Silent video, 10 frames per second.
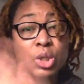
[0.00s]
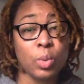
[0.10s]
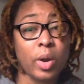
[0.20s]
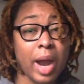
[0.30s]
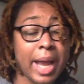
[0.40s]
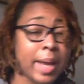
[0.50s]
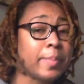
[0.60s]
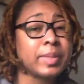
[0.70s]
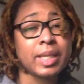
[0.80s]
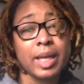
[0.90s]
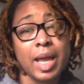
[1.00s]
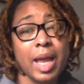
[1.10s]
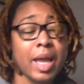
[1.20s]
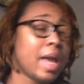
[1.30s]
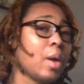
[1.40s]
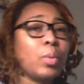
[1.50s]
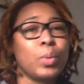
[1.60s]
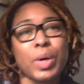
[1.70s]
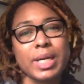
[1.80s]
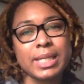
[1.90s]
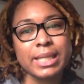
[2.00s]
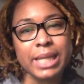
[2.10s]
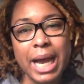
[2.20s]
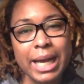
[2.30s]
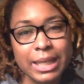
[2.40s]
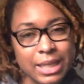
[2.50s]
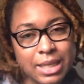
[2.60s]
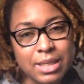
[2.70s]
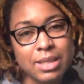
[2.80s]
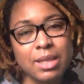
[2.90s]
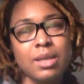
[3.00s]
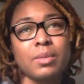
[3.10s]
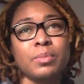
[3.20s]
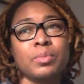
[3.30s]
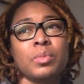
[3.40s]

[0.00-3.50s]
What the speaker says: To where I am today, it was not easy.